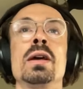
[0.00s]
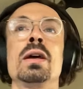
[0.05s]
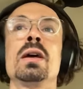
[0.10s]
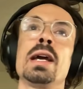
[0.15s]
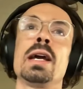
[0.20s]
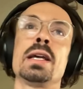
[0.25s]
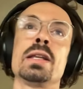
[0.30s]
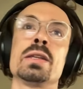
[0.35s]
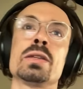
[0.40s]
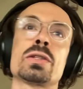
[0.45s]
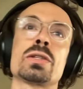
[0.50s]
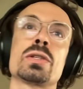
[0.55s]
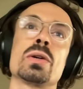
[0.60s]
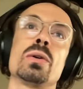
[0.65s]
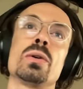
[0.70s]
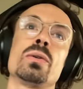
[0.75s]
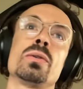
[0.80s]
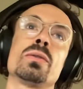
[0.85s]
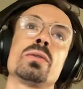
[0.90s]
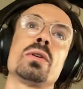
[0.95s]
And
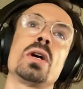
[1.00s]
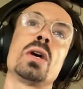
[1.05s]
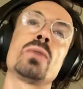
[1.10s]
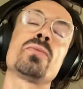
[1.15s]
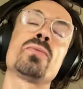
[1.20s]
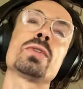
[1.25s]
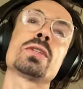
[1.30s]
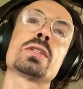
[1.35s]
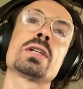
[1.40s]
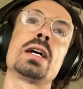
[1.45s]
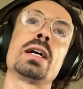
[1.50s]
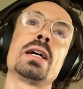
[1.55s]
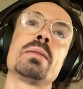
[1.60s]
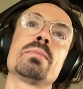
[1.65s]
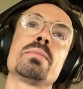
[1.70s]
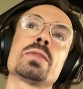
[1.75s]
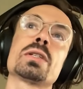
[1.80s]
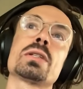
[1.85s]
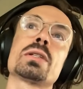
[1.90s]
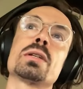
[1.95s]
so
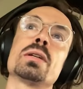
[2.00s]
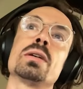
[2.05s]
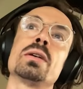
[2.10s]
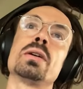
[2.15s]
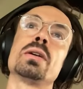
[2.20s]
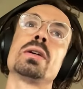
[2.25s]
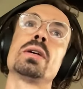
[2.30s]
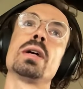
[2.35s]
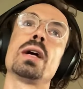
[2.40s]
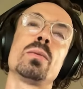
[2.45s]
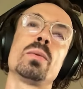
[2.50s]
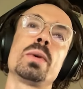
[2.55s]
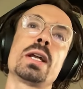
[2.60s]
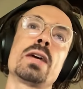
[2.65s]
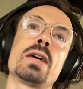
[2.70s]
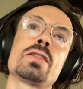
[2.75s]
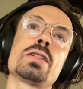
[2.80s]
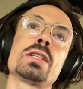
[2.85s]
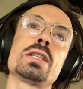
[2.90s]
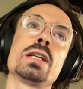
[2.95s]
oftentimes what
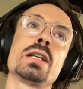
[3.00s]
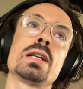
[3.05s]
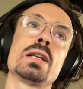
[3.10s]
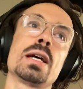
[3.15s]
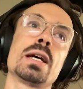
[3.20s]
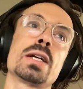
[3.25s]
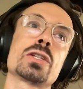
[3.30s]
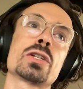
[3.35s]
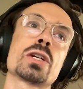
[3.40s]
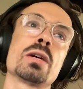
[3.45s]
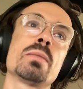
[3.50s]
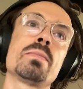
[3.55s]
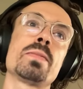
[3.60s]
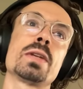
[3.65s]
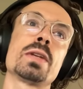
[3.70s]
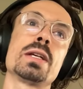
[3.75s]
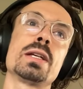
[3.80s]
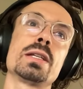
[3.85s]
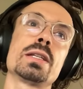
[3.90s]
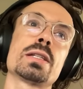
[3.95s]
I've seen in large
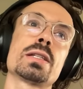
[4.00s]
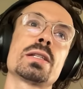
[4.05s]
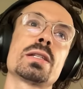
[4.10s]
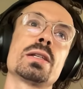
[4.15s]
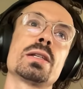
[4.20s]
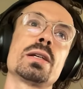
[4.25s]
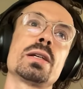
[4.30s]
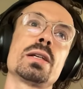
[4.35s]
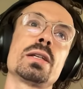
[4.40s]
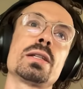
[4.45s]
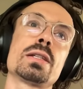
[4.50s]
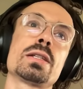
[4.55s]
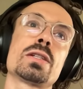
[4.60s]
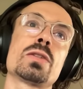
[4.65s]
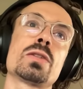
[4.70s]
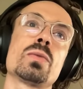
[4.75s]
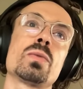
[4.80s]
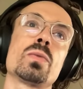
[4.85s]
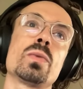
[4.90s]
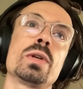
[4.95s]
companies is
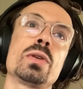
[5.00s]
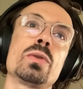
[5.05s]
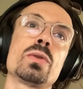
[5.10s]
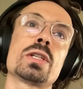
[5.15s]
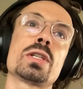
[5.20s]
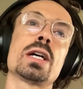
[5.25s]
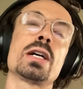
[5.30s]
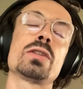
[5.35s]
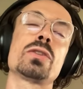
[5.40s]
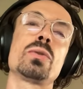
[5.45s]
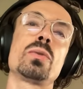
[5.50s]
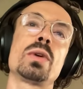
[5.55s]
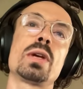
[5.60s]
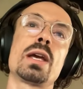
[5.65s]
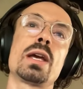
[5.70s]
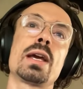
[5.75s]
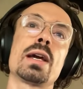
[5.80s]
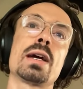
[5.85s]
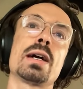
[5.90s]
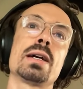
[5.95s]
when you start doing
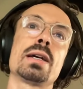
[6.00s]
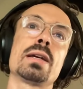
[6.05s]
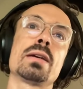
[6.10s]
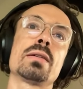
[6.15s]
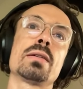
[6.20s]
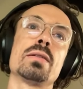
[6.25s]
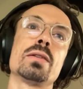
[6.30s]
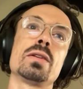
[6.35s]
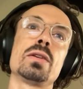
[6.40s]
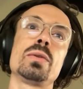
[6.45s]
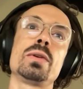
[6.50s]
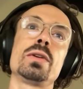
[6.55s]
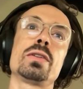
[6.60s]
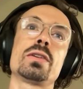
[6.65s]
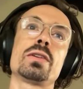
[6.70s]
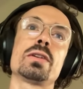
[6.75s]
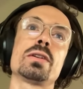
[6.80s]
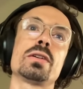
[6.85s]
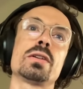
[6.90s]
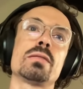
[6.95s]
AI, you
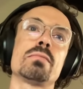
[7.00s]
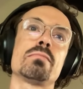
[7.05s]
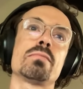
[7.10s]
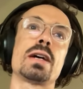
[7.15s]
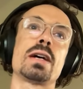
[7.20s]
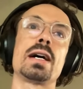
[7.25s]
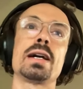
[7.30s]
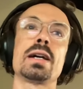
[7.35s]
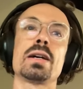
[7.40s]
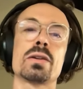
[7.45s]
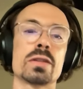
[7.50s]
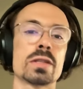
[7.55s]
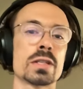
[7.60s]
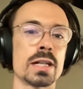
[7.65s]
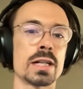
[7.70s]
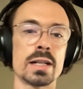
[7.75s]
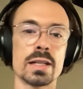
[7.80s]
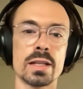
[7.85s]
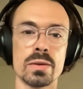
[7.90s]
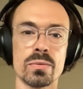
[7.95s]
either hire a
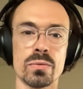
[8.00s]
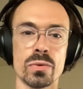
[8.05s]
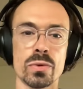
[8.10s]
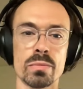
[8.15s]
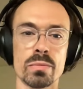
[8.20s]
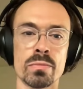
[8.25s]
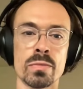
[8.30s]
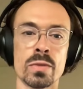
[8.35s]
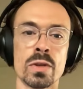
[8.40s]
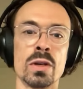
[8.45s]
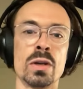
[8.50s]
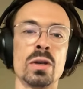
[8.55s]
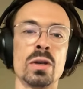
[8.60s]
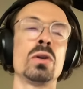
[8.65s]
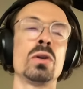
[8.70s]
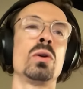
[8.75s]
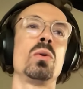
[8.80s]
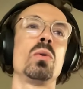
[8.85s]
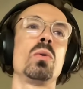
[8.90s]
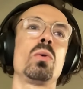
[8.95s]
consulting firm
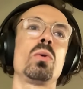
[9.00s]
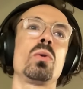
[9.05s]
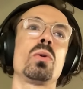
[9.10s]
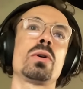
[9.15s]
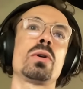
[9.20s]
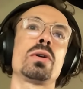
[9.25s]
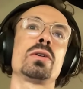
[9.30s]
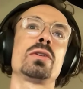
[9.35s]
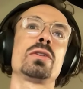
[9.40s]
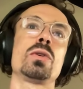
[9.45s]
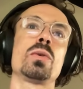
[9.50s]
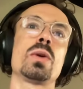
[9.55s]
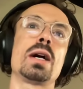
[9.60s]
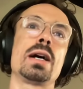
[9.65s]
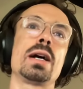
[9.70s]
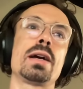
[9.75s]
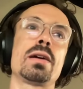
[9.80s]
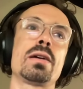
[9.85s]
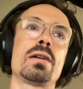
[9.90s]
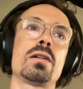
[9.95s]
or you
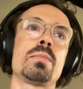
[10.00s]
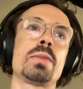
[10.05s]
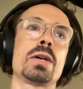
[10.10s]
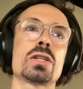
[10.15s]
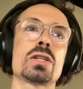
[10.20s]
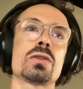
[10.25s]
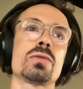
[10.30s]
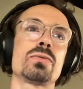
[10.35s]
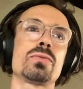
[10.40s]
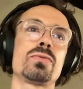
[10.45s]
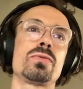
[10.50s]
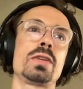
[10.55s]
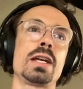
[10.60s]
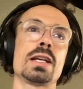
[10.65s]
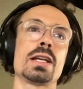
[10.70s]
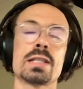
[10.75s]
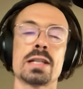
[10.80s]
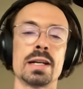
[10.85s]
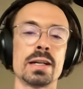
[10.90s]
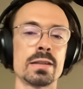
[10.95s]
hire a bunch of
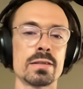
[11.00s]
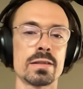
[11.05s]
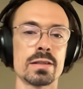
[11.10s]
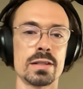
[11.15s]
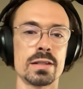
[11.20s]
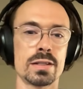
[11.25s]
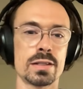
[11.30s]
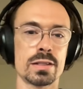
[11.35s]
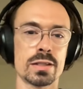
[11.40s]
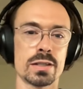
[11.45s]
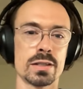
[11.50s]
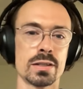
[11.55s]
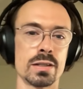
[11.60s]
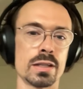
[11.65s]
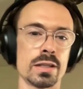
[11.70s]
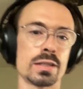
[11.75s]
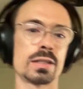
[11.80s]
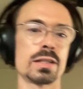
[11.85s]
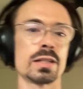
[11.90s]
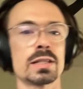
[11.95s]
data scientists
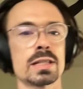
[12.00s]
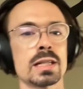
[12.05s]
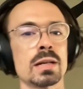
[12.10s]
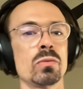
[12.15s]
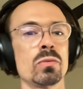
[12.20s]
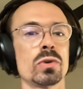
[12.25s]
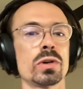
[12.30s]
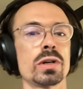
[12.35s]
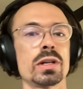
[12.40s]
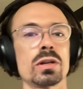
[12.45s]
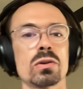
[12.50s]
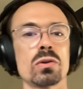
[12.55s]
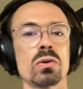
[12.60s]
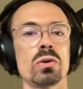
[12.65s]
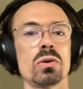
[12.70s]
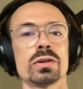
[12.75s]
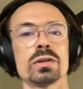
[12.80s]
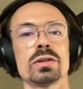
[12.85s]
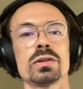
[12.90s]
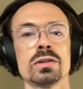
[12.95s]
that sit somewhere in a
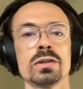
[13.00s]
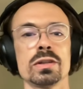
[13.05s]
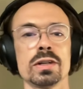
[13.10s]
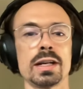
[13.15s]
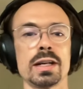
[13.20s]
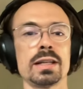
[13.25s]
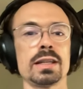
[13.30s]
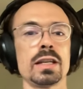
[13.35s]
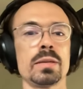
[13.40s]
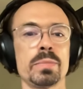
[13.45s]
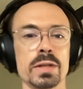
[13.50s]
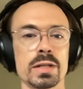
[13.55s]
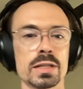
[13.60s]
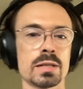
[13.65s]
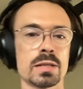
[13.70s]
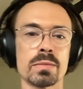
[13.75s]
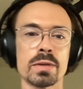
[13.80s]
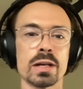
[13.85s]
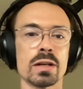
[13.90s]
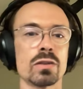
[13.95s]
corner and they build
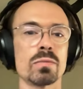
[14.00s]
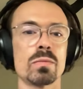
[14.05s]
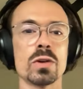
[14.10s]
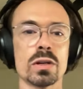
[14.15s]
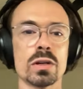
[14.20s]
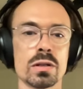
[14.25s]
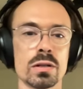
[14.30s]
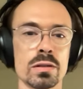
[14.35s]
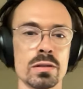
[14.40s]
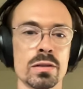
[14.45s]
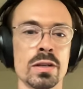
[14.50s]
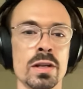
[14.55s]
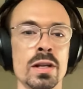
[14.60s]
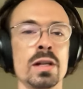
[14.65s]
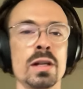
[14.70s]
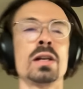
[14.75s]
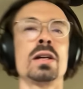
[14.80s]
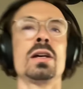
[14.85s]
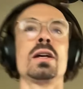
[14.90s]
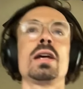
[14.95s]
some kind of model.
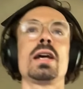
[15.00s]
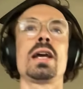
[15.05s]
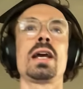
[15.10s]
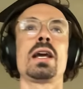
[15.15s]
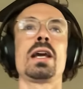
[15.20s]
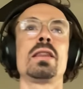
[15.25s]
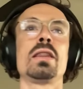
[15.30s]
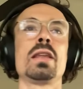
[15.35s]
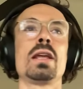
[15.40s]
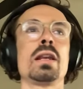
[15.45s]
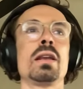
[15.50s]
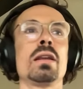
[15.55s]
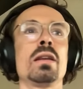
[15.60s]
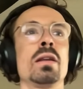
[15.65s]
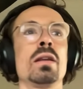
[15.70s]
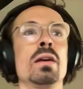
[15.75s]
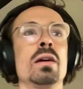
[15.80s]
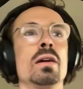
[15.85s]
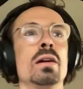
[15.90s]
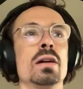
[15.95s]
And
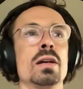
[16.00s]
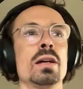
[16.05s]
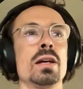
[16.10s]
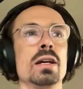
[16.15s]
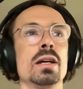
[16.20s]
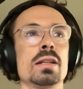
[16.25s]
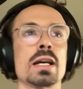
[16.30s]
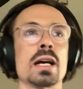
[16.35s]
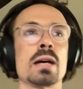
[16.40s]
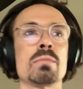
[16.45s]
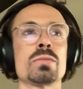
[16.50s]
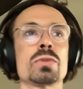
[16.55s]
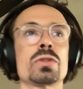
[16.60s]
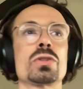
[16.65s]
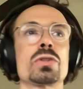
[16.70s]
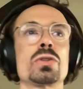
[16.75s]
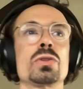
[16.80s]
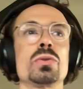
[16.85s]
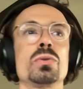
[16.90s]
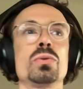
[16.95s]
then it comes
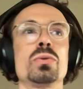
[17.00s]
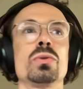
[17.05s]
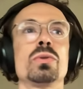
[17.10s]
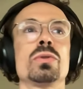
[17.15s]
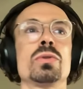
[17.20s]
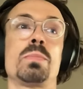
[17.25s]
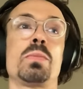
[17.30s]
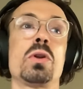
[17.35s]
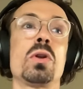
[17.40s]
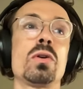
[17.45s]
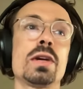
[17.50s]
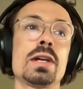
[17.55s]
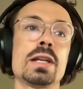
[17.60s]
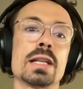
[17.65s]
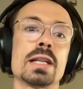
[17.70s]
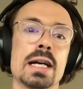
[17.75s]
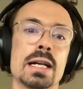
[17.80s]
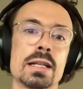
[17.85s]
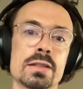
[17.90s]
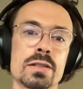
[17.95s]
to deploying
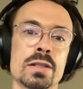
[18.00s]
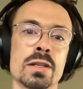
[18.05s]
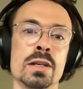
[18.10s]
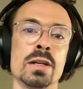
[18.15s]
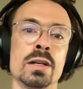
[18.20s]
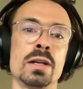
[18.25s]
that.